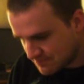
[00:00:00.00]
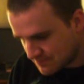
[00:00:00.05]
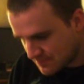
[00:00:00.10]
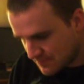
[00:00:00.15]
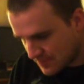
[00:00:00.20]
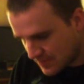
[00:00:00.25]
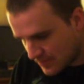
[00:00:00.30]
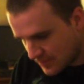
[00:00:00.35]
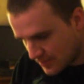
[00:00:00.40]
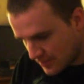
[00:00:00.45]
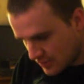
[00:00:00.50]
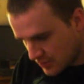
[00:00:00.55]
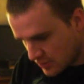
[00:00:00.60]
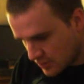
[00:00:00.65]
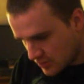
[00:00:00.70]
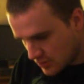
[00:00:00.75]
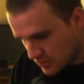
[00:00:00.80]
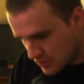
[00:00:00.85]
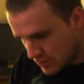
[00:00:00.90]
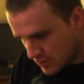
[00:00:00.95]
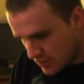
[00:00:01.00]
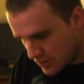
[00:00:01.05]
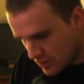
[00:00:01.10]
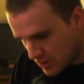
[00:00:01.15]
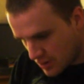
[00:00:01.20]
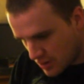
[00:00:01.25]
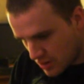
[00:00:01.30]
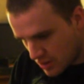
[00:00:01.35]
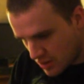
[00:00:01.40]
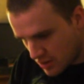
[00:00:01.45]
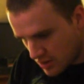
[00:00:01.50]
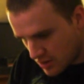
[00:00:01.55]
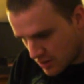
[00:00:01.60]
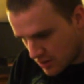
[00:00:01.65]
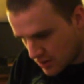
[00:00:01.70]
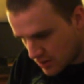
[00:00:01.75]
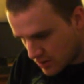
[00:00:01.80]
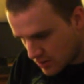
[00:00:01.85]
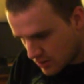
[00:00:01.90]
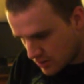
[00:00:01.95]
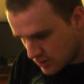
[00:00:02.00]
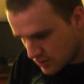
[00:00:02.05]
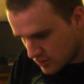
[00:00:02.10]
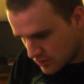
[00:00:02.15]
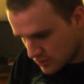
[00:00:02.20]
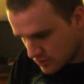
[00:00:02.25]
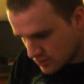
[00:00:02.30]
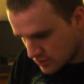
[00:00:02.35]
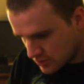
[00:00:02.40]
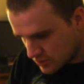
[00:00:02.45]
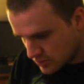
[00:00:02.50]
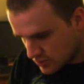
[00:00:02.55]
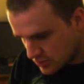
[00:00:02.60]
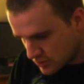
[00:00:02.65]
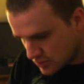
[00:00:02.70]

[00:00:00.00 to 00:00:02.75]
[no speech]